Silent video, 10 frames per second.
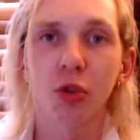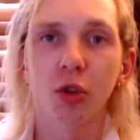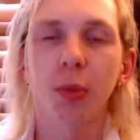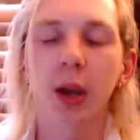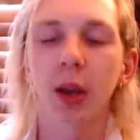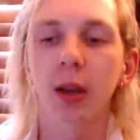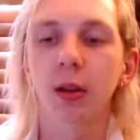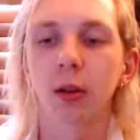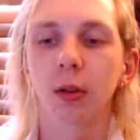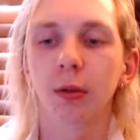you paid
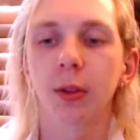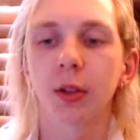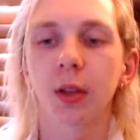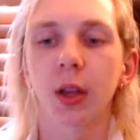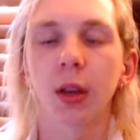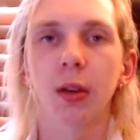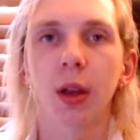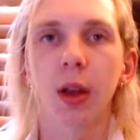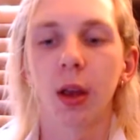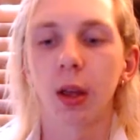a lot for this, and
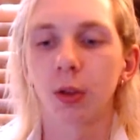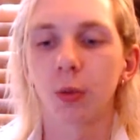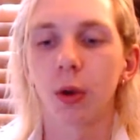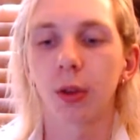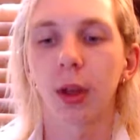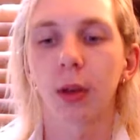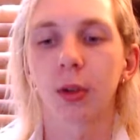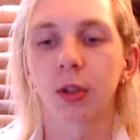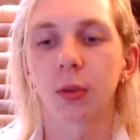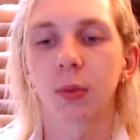it's worth how
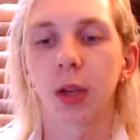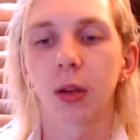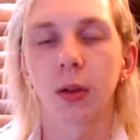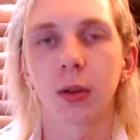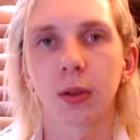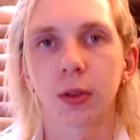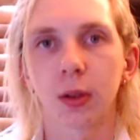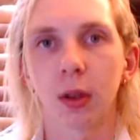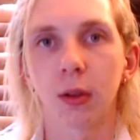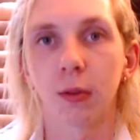much you paid,
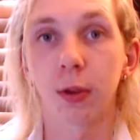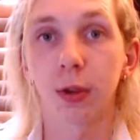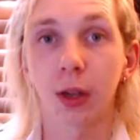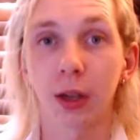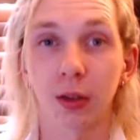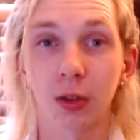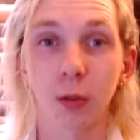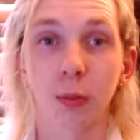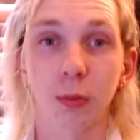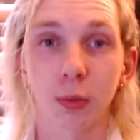because it feels like a
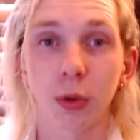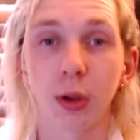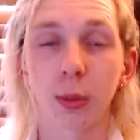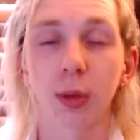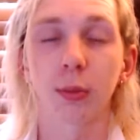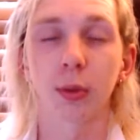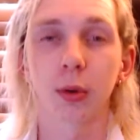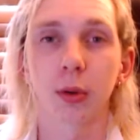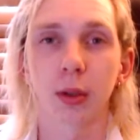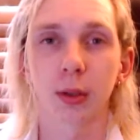super premium
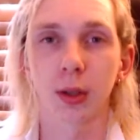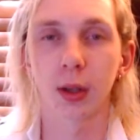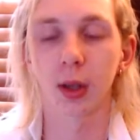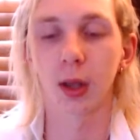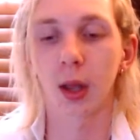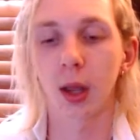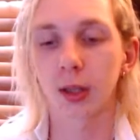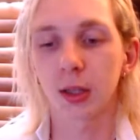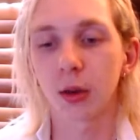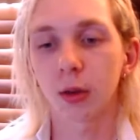product.
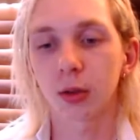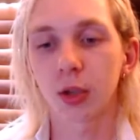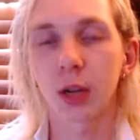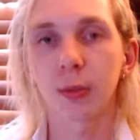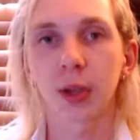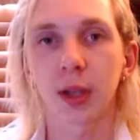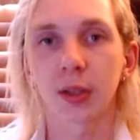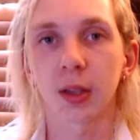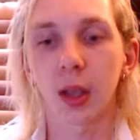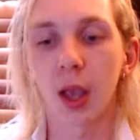It's not cheap
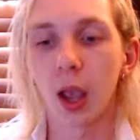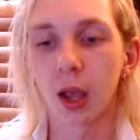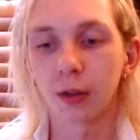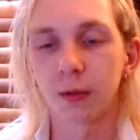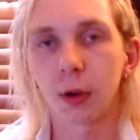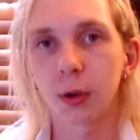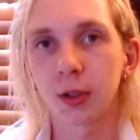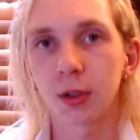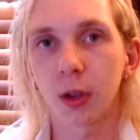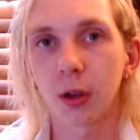plastic. It's
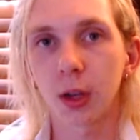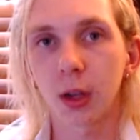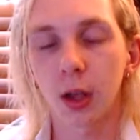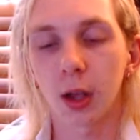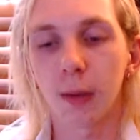very sturdy.